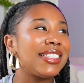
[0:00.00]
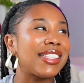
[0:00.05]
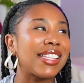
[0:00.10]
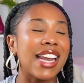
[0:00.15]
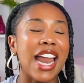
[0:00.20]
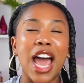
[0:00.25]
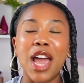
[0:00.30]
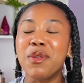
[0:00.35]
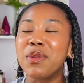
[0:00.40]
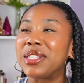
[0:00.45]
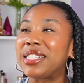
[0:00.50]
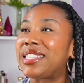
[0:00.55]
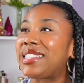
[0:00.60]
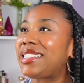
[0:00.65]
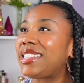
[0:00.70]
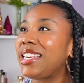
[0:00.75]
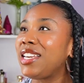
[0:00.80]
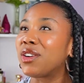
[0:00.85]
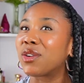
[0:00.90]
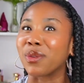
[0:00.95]
that I would
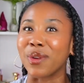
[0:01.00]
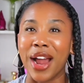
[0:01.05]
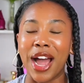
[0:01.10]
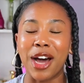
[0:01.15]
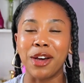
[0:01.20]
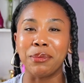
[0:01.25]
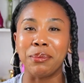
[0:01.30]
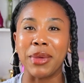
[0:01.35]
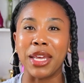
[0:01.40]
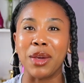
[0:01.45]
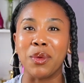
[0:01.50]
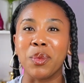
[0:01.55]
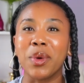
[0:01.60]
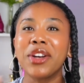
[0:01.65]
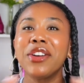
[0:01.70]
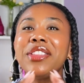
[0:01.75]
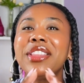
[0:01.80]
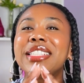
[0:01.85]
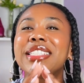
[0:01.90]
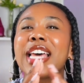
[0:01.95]
see around me?
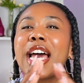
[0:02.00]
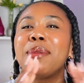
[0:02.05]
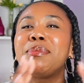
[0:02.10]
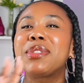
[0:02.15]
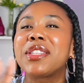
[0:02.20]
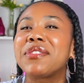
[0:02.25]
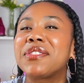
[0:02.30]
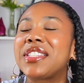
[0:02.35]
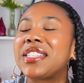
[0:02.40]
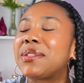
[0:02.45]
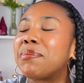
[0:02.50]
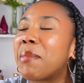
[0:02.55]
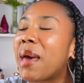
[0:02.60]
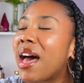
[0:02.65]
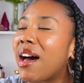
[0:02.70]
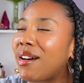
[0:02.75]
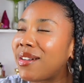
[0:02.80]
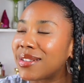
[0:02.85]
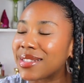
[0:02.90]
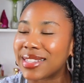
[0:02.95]
What are the types of
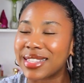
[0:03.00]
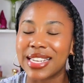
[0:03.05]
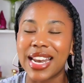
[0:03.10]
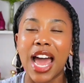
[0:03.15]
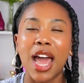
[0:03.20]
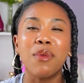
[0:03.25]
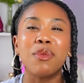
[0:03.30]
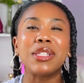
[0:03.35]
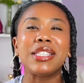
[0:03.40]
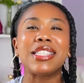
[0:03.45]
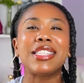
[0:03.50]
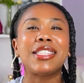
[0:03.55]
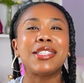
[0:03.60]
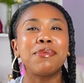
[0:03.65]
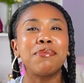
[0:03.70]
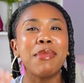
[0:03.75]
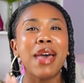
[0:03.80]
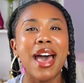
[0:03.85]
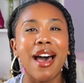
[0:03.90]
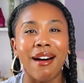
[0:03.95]
smells that I would
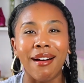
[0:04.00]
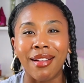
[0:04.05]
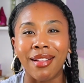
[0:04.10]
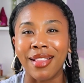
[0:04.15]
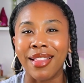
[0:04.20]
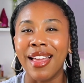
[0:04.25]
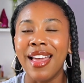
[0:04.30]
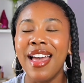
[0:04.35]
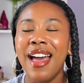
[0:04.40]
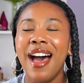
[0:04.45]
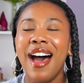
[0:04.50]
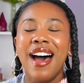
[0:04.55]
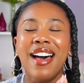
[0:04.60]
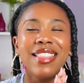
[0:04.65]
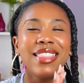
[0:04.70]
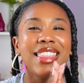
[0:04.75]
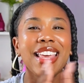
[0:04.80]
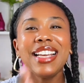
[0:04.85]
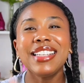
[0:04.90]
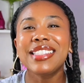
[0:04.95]
smell?
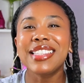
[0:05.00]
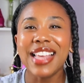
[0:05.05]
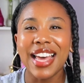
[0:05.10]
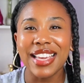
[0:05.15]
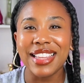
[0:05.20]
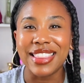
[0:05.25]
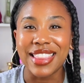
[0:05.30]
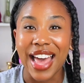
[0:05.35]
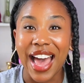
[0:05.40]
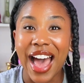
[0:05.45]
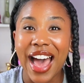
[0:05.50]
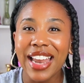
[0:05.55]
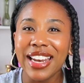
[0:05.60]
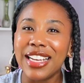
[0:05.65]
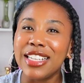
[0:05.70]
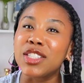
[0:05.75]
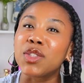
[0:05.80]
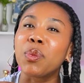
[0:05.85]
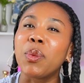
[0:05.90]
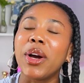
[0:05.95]
Things like
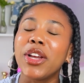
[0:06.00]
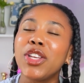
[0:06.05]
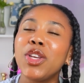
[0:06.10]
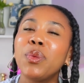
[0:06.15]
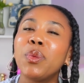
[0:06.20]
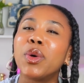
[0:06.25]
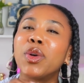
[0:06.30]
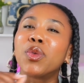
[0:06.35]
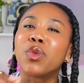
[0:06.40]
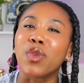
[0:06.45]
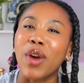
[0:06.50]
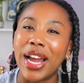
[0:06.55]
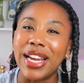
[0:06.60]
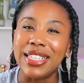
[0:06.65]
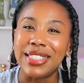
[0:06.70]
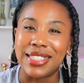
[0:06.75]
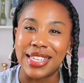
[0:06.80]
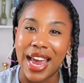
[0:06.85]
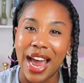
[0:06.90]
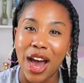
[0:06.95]
that is what you would
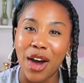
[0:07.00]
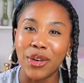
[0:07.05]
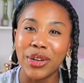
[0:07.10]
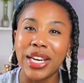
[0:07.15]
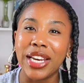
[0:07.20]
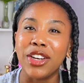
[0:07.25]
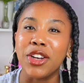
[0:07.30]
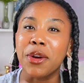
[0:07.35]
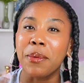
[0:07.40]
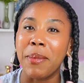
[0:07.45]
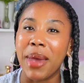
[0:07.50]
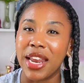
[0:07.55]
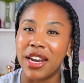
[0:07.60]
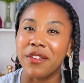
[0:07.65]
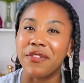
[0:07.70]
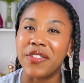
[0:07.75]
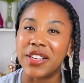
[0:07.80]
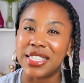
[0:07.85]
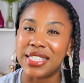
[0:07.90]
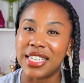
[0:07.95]
write down in your
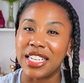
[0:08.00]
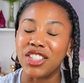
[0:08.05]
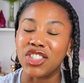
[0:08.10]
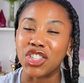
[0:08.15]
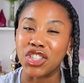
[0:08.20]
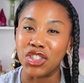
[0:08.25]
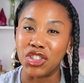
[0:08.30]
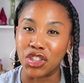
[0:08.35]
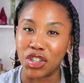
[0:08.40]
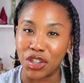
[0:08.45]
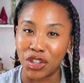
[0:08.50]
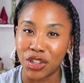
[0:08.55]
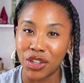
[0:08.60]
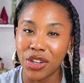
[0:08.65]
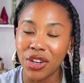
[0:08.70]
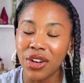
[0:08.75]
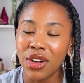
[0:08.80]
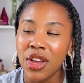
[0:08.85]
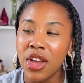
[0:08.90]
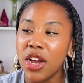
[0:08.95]
manifestation
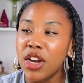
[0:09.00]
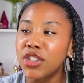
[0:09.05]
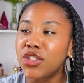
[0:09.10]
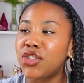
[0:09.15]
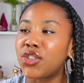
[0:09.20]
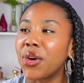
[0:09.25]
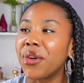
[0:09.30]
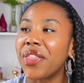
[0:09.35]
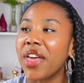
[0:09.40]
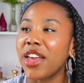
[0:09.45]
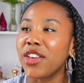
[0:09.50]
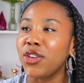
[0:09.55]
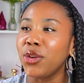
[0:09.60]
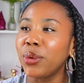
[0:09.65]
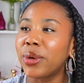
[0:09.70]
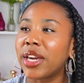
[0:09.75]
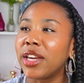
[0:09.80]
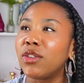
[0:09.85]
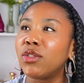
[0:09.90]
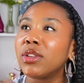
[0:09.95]
journal so that
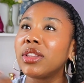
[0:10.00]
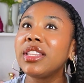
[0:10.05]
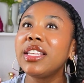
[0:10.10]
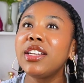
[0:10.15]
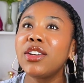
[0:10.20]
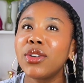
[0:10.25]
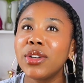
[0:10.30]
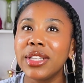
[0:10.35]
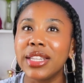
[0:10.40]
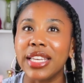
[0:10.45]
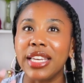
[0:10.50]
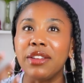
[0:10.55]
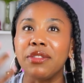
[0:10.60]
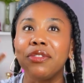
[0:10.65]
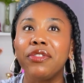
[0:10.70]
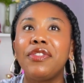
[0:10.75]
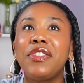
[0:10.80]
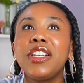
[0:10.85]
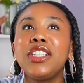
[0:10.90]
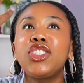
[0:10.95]
you can literally
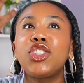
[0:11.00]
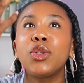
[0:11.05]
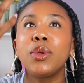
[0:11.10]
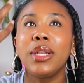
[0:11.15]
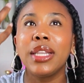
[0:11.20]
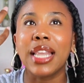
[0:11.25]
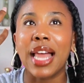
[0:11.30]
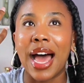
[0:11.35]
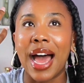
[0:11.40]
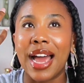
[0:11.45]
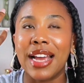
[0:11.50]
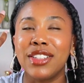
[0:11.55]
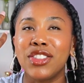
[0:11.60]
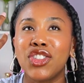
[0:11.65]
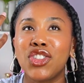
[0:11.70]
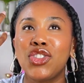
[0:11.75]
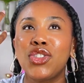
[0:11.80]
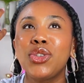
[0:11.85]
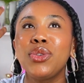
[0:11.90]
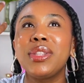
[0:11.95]

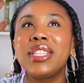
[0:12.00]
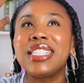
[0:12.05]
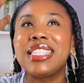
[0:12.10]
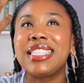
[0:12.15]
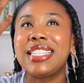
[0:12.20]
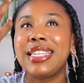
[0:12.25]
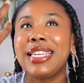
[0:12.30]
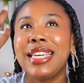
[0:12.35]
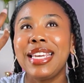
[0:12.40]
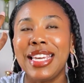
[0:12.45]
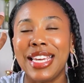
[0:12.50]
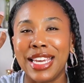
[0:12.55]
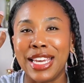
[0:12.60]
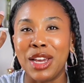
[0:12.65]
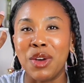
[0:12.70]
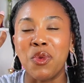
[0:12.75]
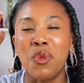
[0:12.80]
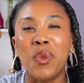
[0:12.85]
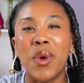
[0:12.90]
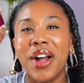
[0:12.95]
visualize to the
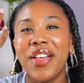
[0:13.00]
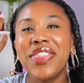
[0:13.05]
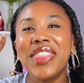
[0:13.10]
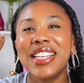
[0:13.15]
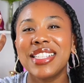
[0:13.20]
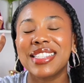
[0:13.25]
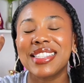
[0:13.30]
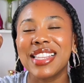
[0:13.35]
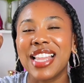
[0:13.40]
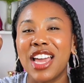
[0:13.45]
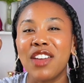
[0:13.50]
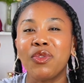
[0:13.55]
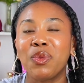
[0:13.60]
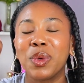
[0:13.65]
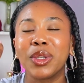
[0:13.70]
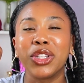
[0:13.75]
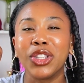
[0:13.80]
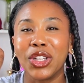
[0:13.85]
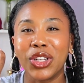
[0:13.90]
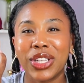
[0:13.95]
T what this life
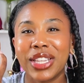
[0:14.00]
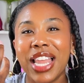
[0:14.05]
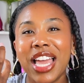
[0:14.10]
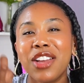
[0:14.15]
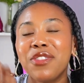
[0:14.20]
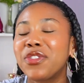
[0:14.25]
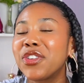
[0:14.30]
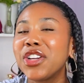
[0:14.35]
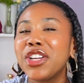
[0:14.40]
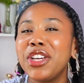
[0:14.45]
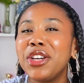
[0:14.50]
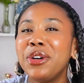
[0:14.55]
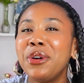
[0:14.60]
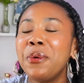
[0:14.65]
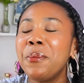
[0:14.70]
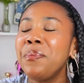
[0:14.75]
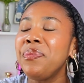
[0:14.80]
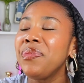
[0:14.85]
would look like for you